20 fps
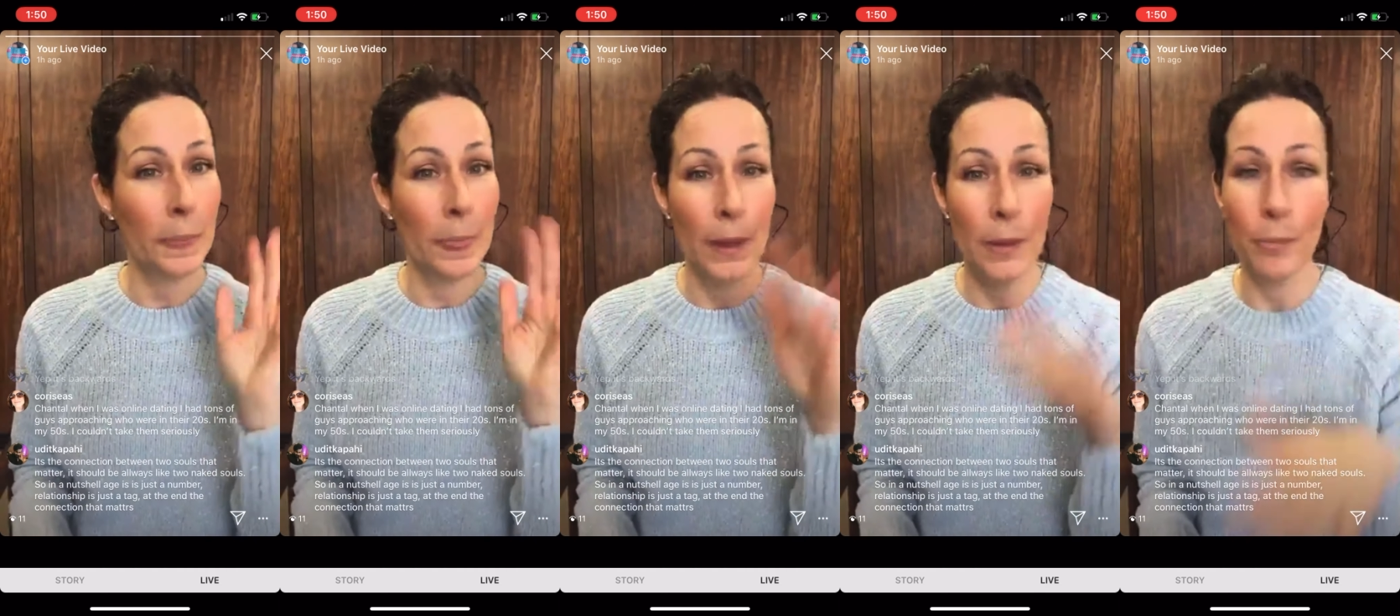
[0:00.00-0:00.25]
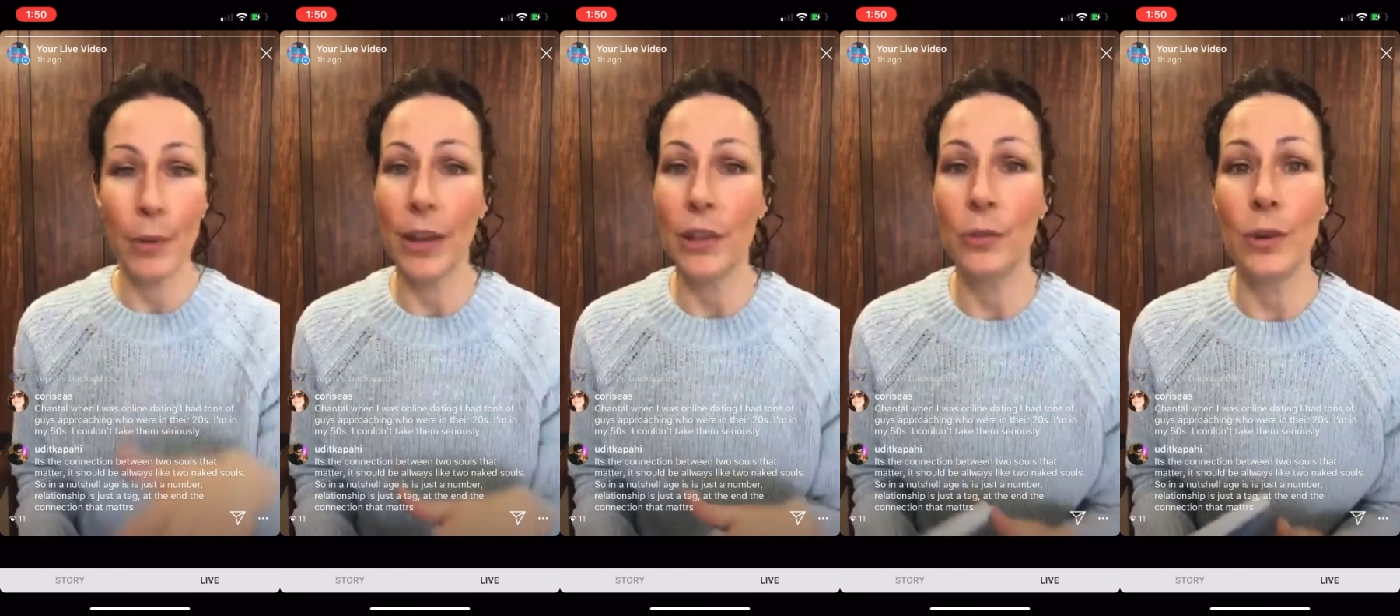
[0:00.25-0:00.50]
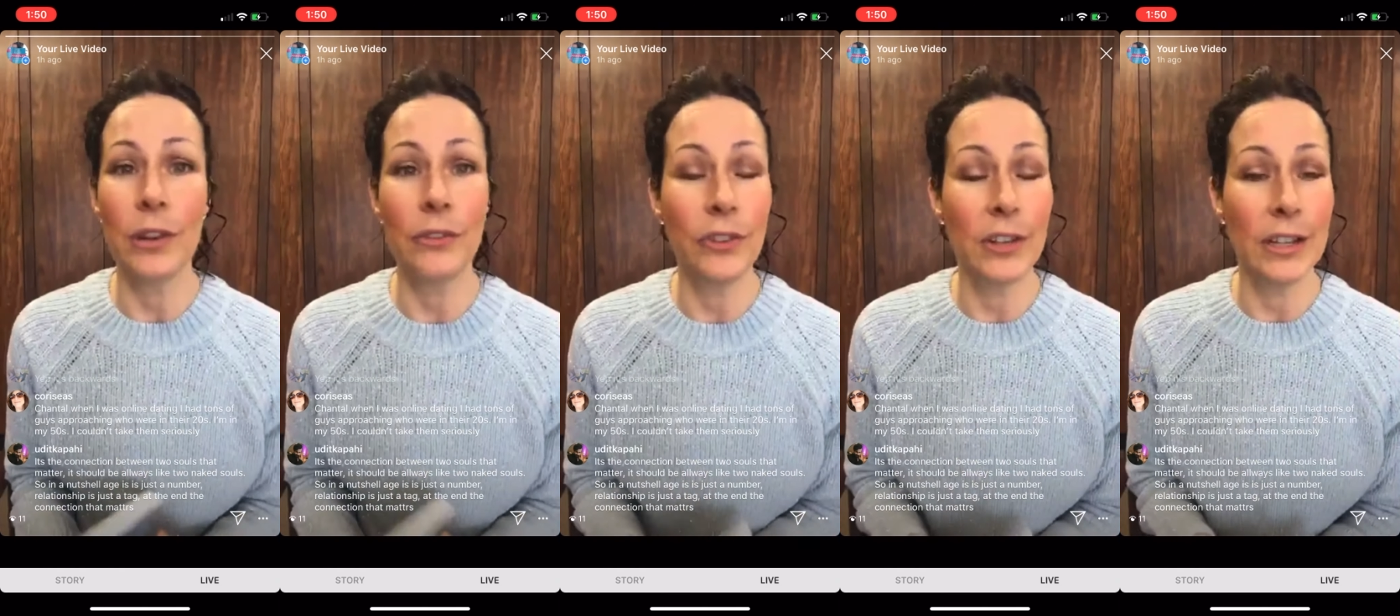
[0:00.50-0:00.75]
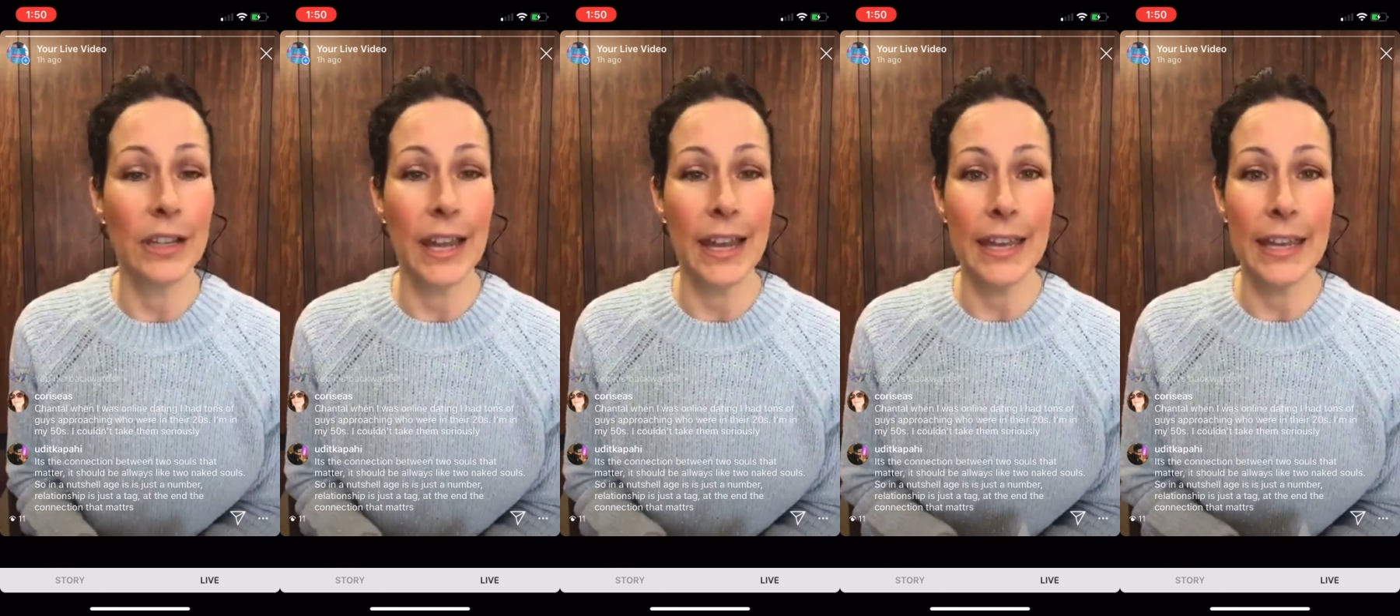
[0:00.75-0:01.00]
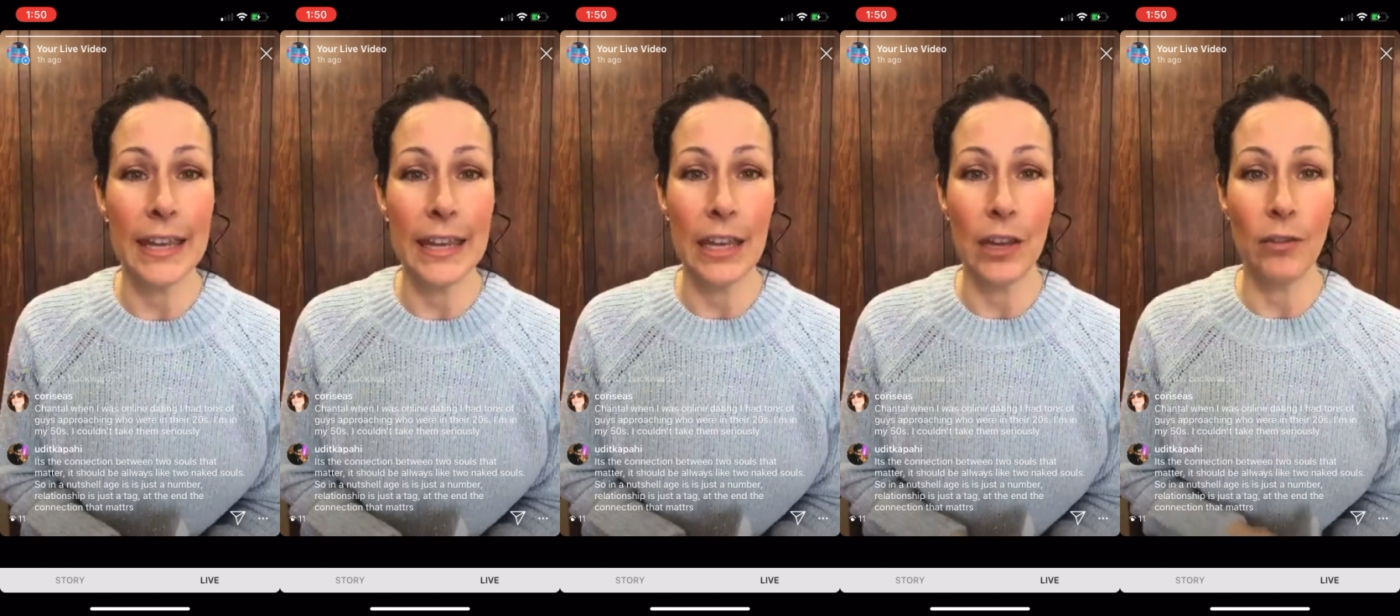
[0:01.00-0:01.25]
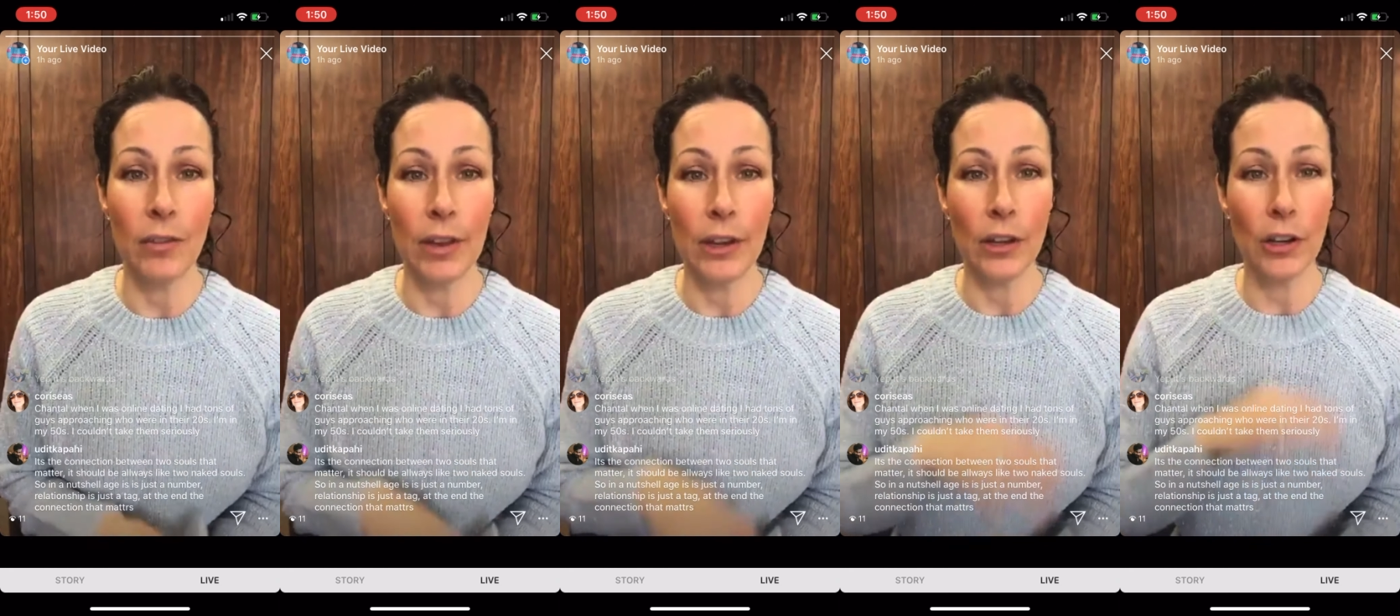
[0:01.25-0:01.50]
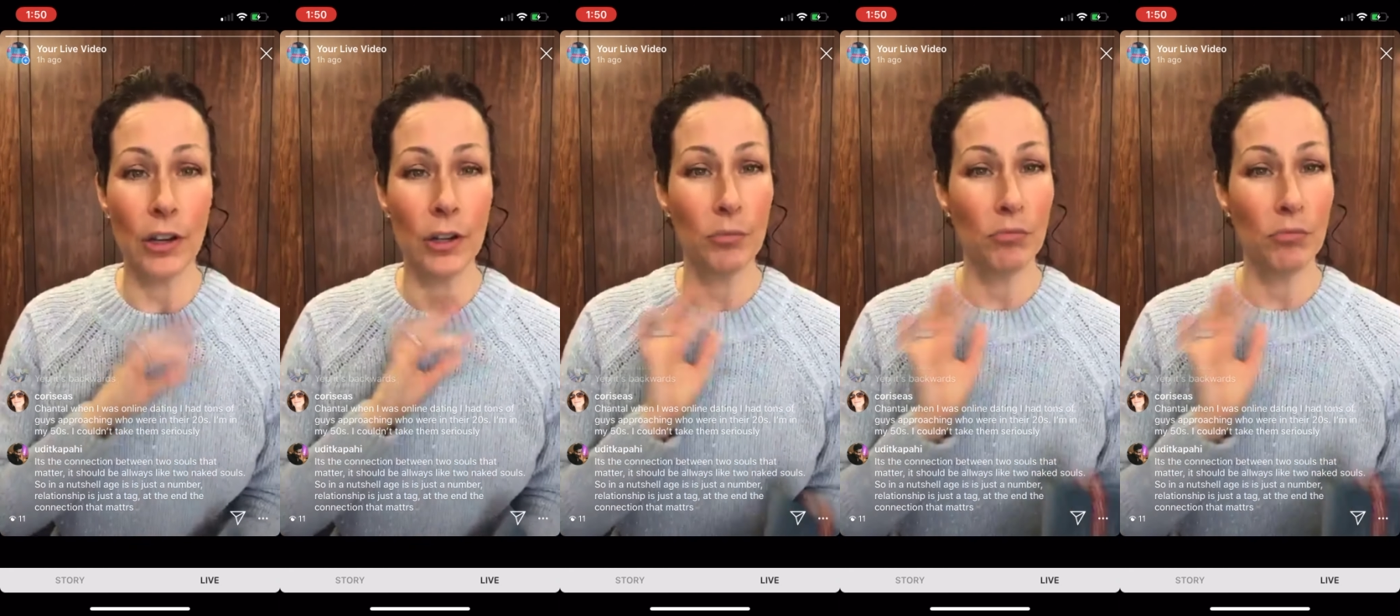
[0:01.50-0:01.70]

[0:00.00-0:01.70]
by the way, if you like e-reader,